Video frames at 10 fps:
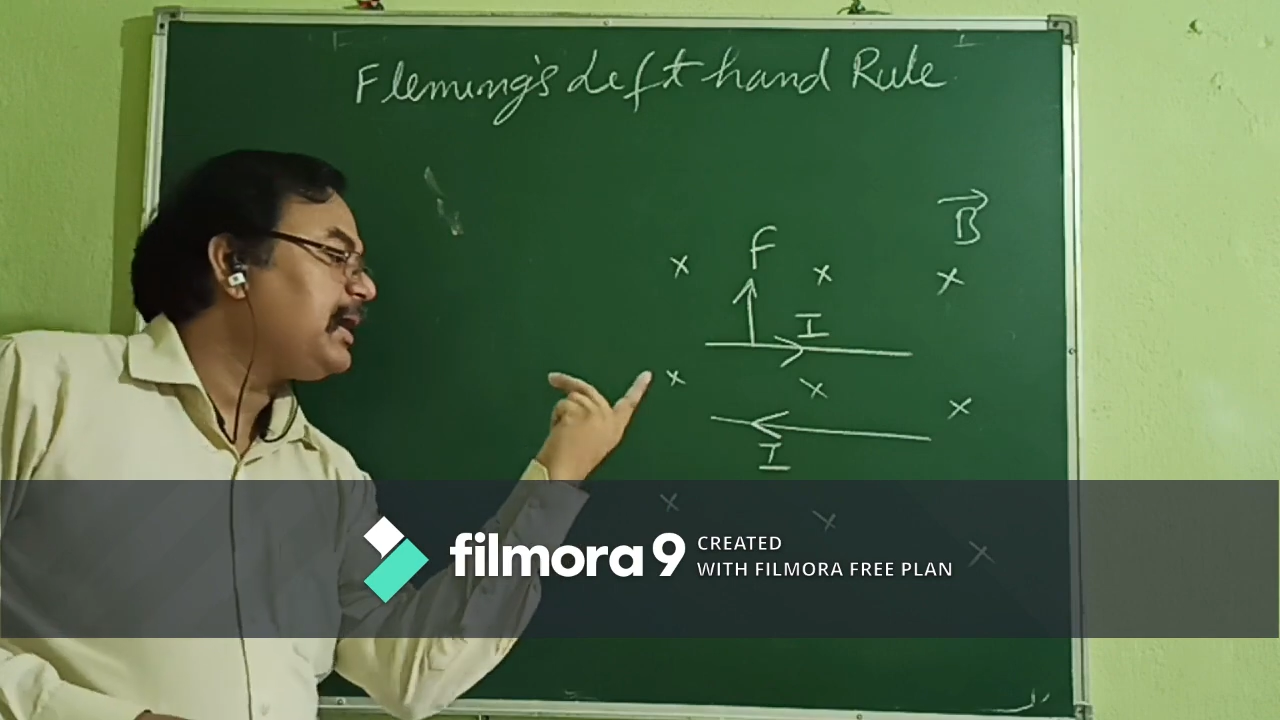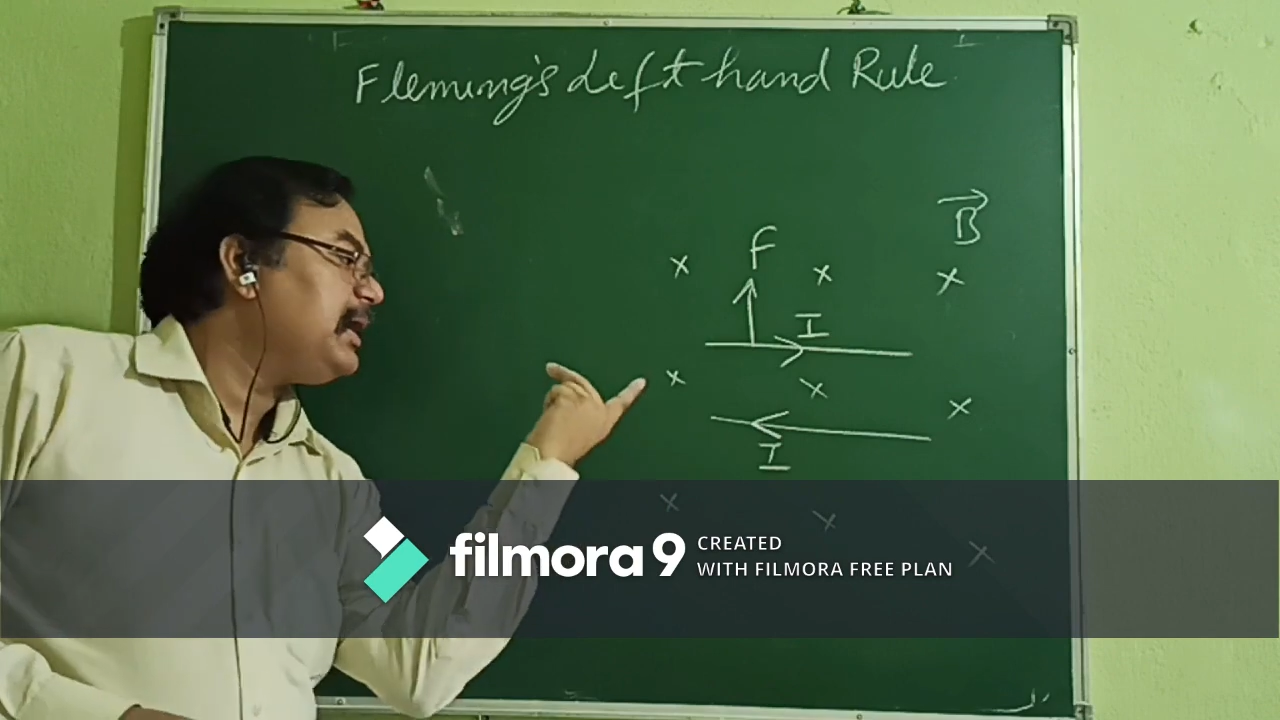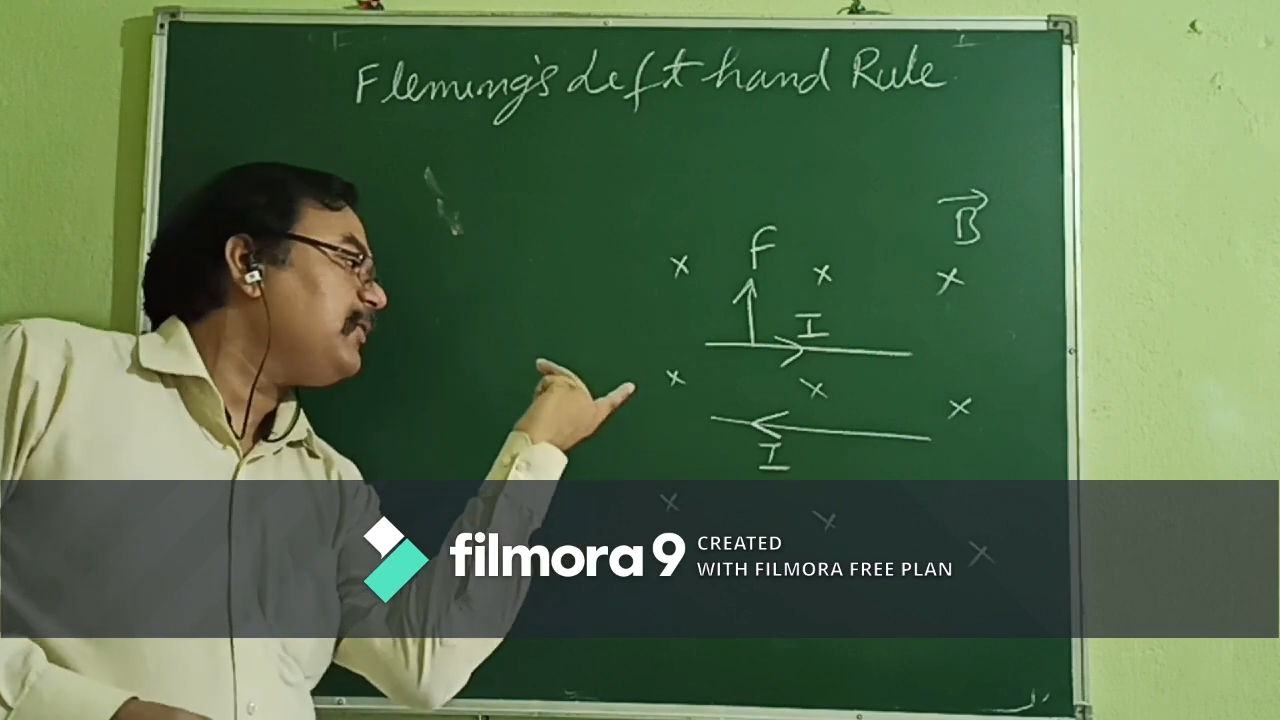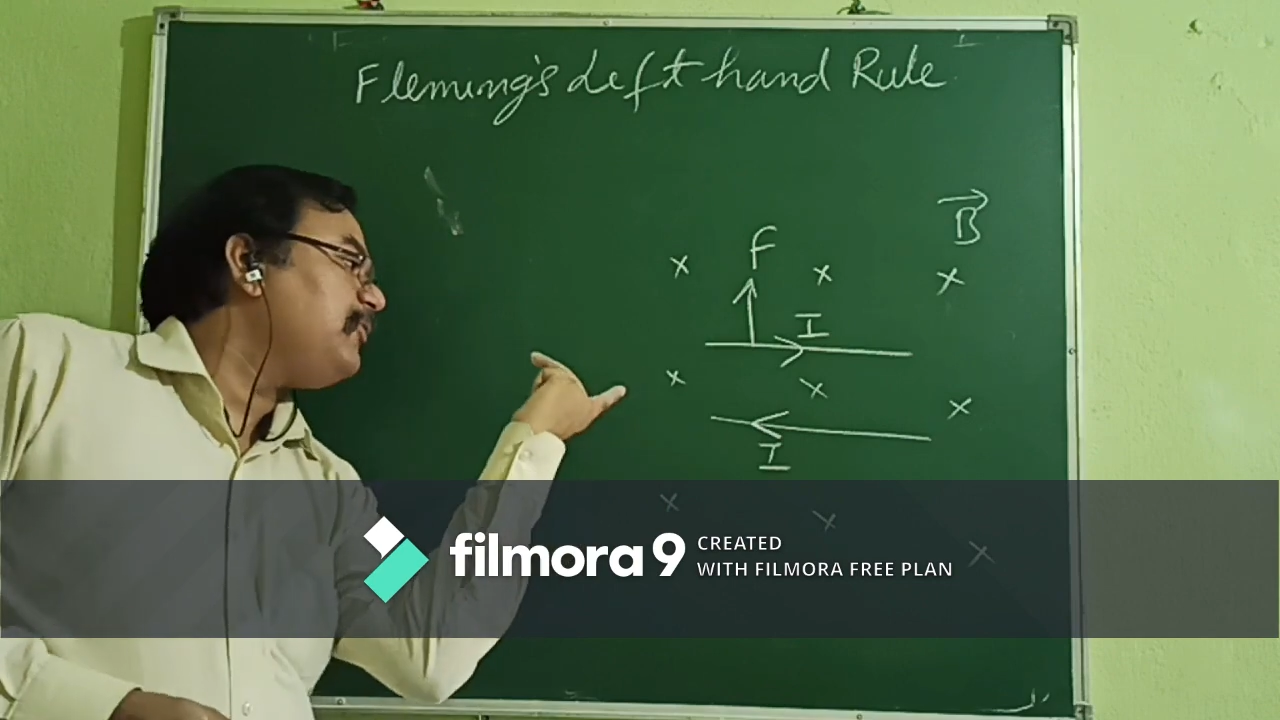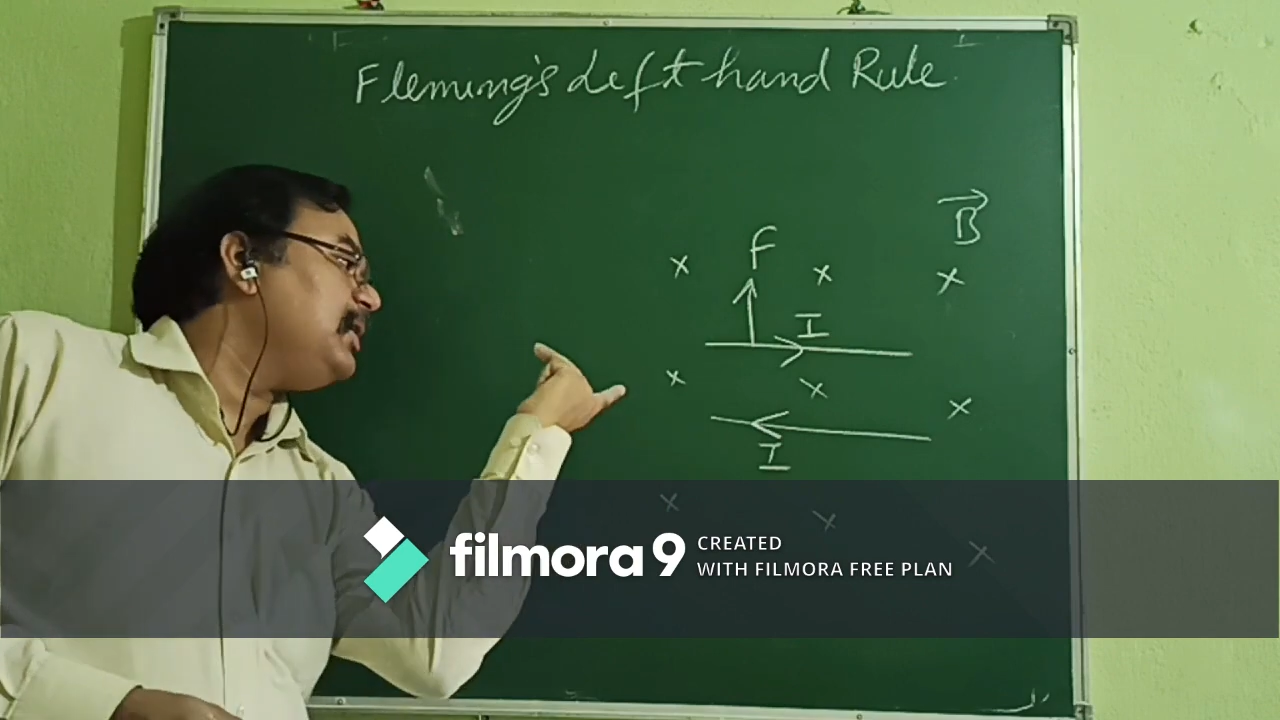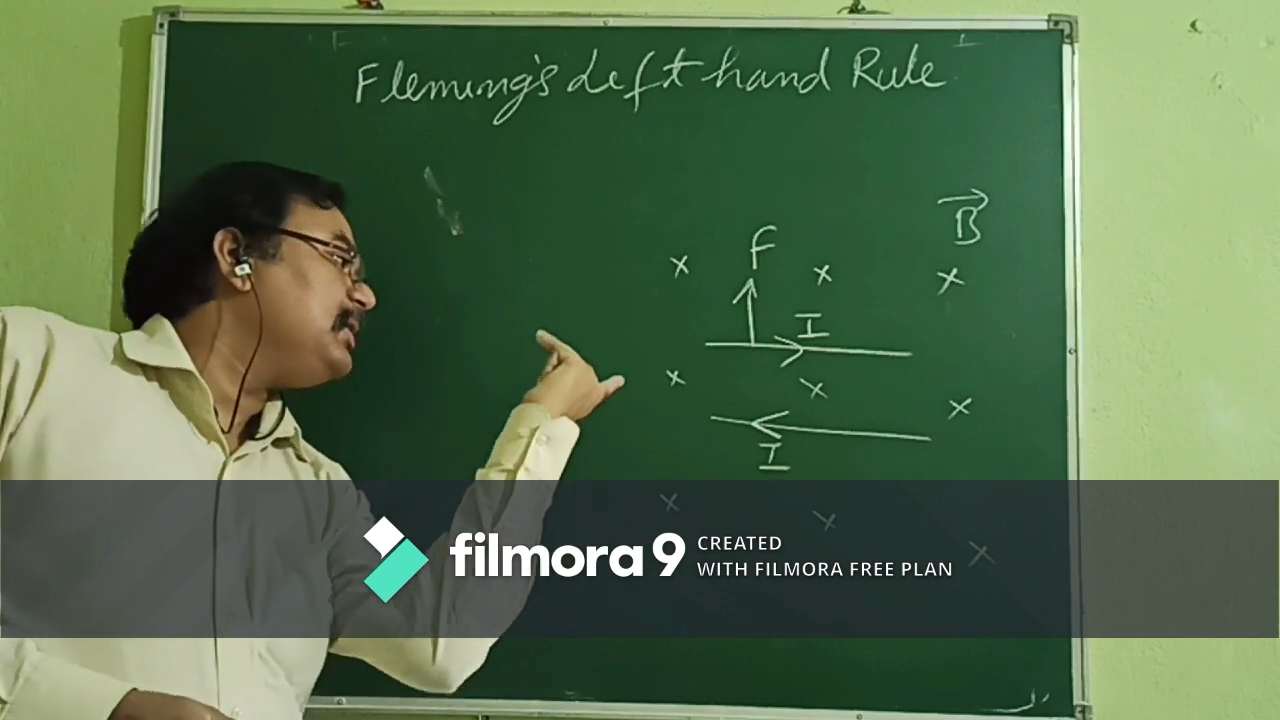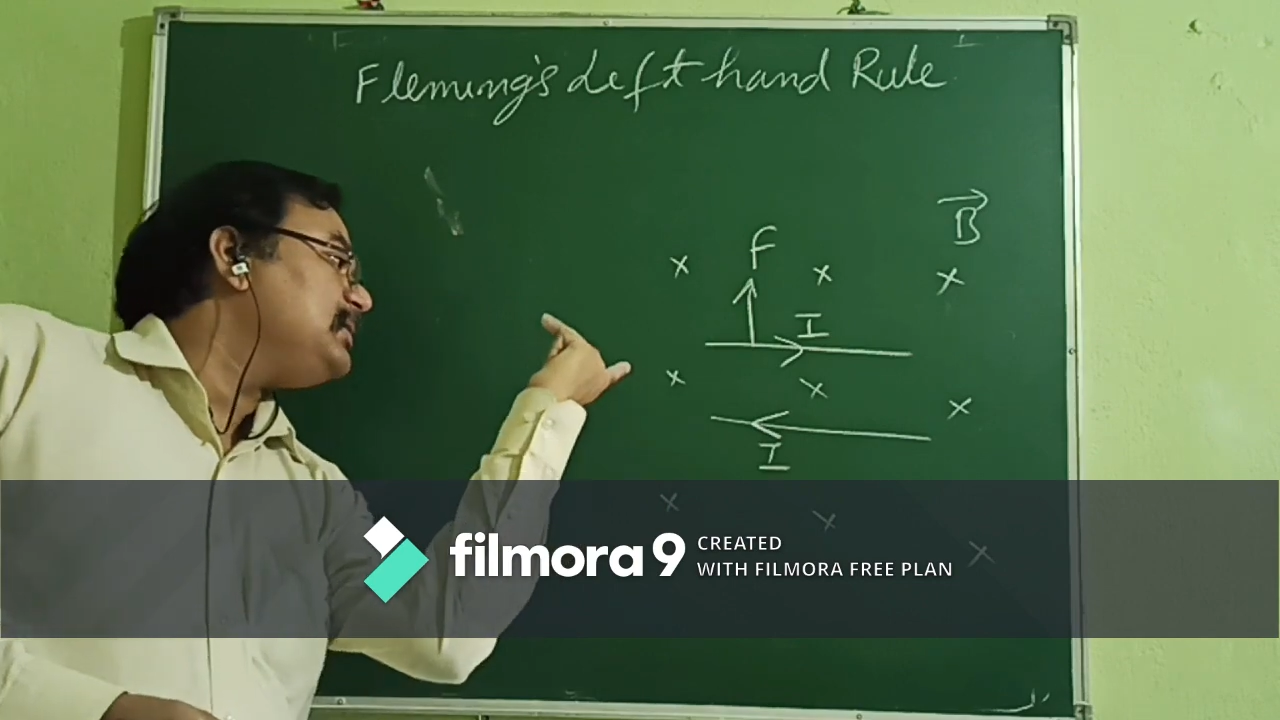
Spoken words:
magnetic field?